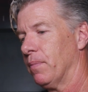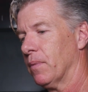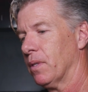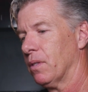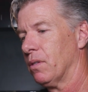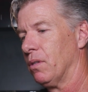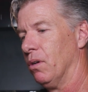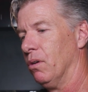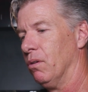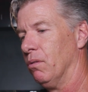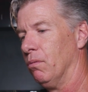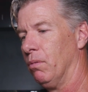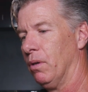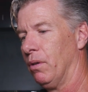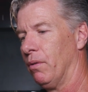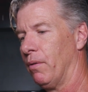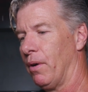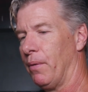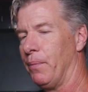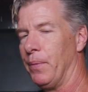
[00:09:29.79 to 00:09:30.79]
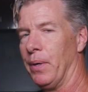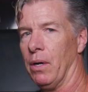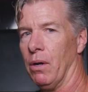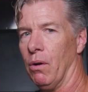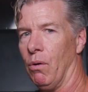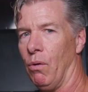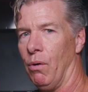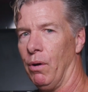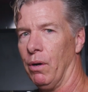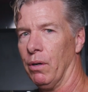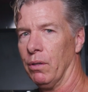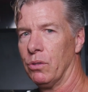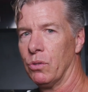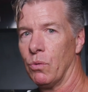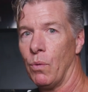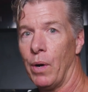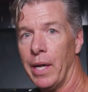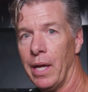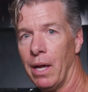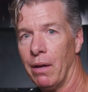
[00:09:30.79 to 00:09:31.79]
So whether I'm going to order
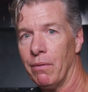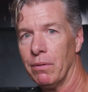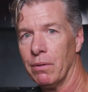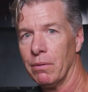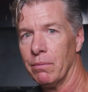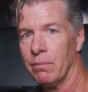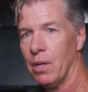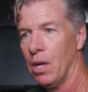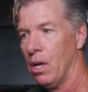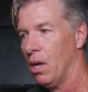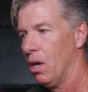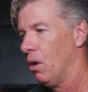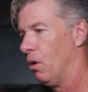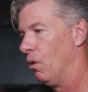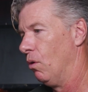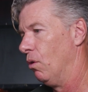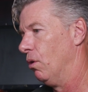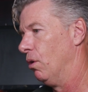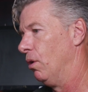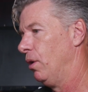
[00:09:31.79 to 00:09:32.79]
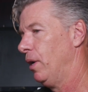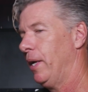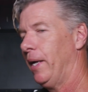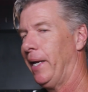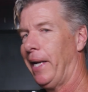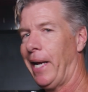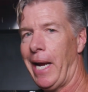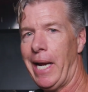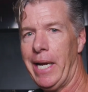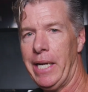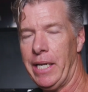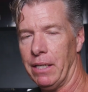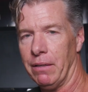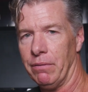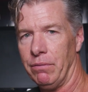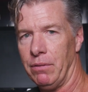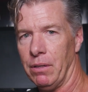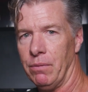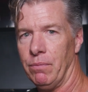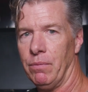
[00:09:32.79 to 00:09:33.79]
20 of them or 80
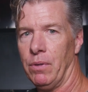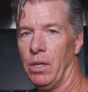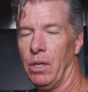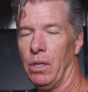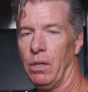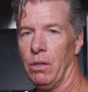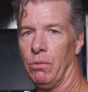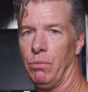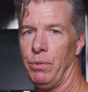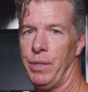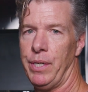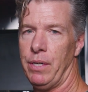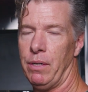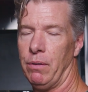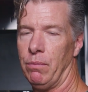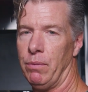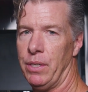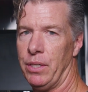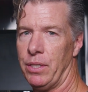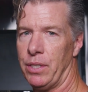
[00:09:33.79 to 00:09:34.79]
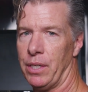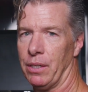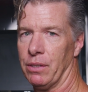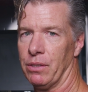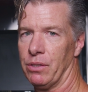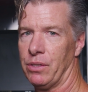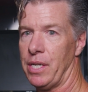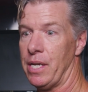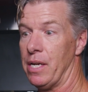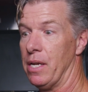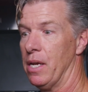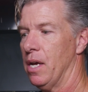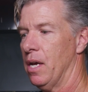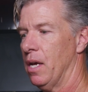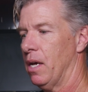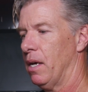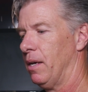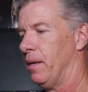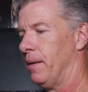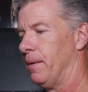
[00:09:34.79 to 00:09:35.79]
of them, we shall see.
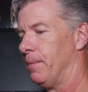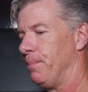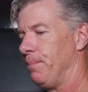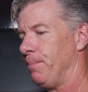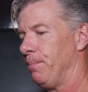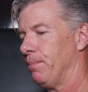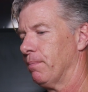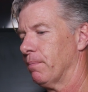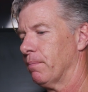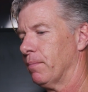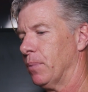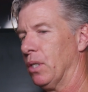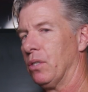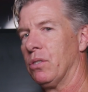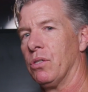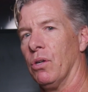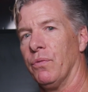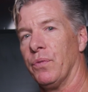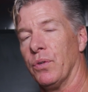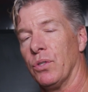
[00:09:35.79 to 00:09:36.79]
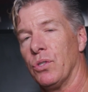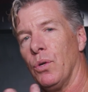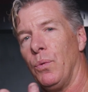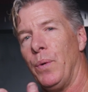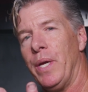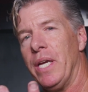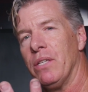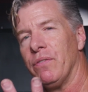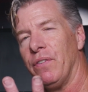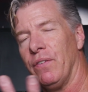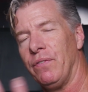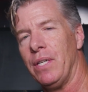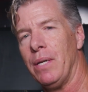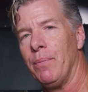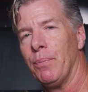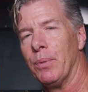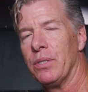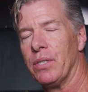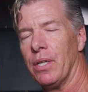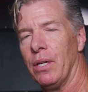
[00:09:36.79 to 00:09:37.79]
But so for 2 weeks,
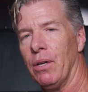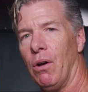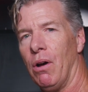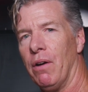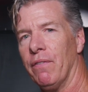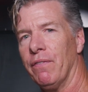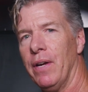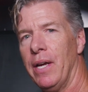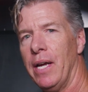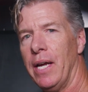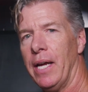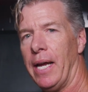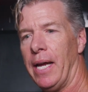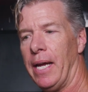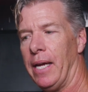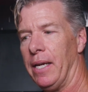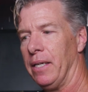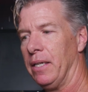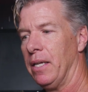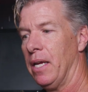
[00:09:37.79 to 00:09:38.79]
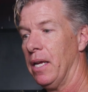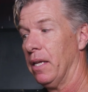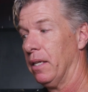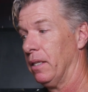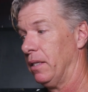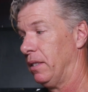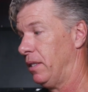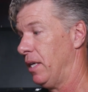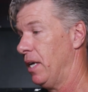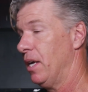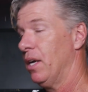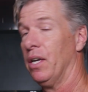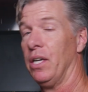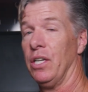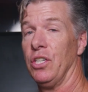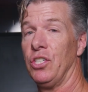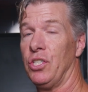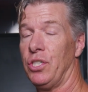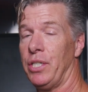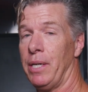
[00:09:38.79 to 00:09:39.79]
15% off, and they're going
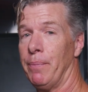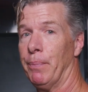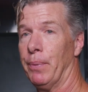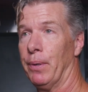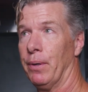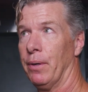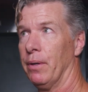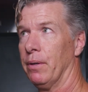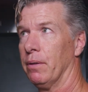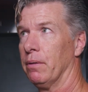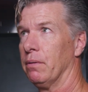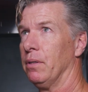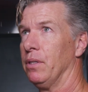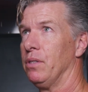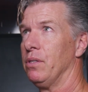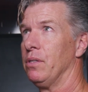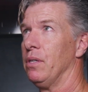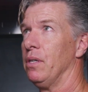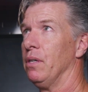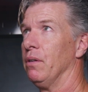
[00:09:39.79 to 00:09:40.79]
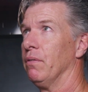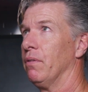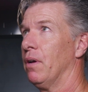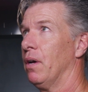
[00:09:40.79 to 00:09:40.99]
to ship. Let's see